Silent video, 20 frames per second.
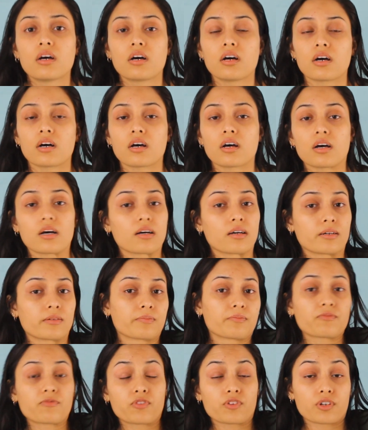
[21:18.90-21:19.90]

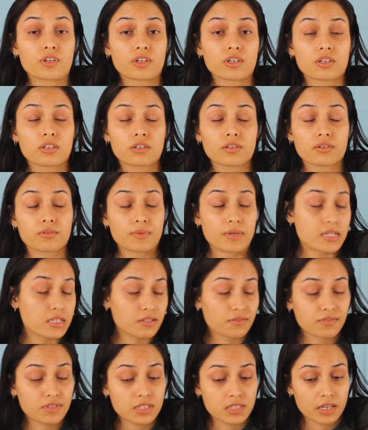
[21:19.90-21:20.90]
for the
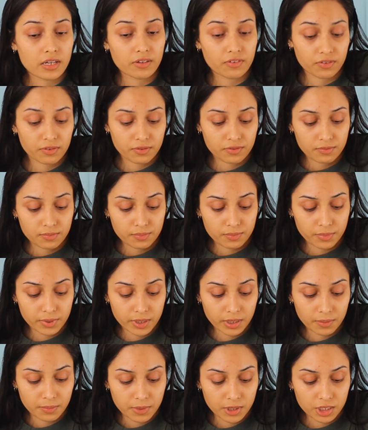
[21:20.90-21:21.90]
rest of his life,
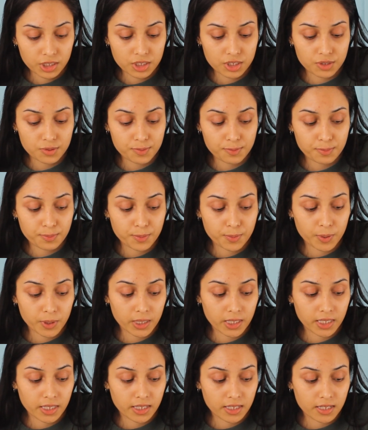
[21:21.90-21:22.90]
pretty much.
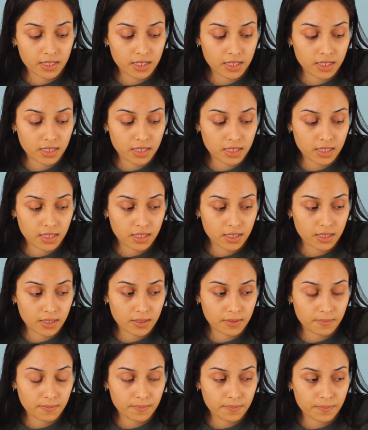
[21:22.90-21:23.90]
But
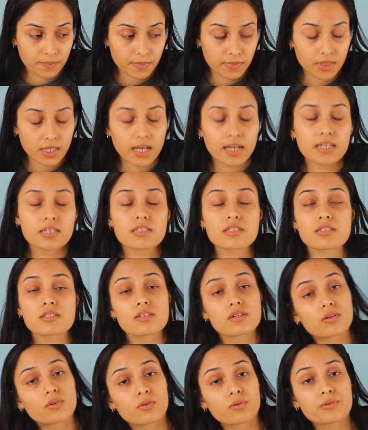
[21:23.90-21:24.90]
that is
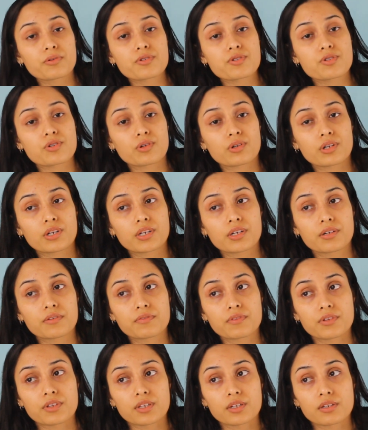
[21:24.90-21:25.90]
the whole story
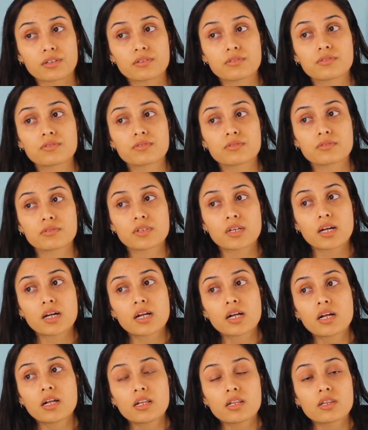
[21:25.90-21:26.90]
of the
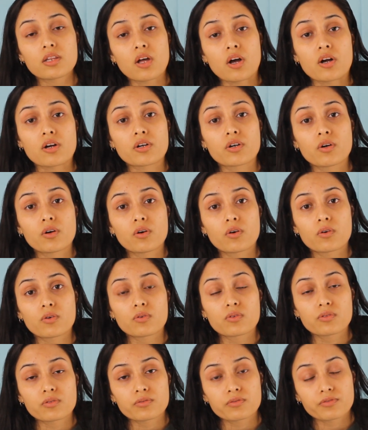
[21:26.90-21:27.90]

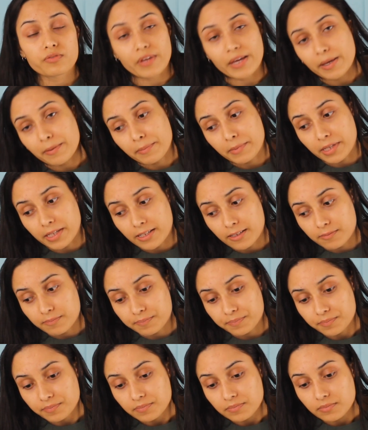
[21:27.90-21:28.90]
Longo family.
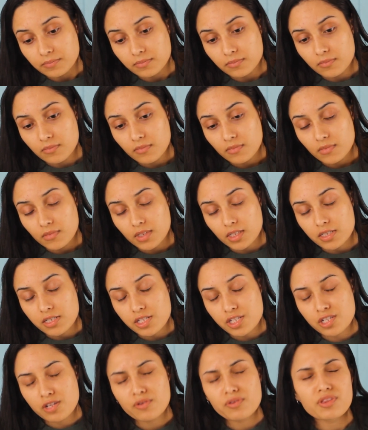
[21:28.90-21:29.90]

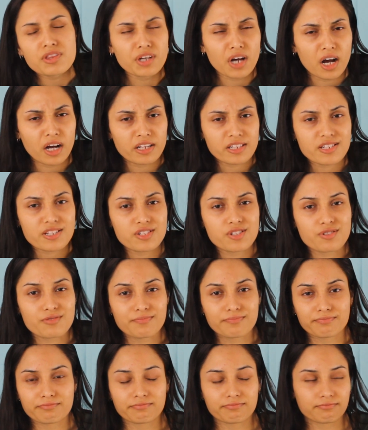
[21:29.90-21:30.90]
So, thoughts.
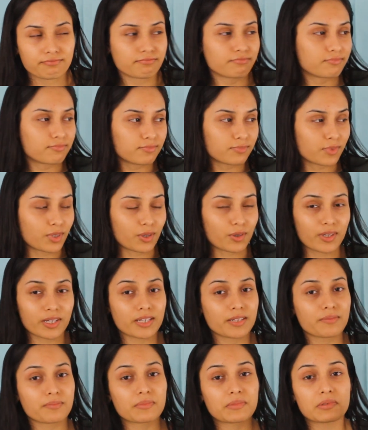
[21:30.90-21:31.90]

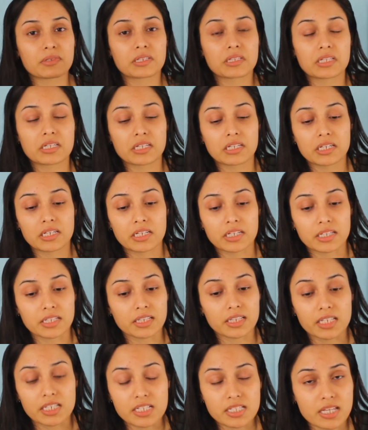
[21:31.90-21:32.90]
Okay?
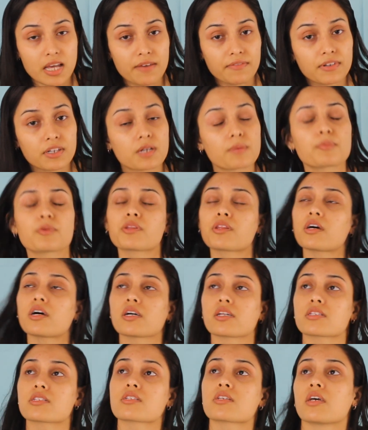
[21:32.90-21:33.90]
Let's have a couple
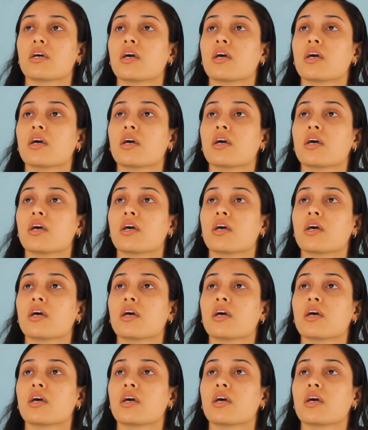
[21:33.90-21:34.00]
thoughts.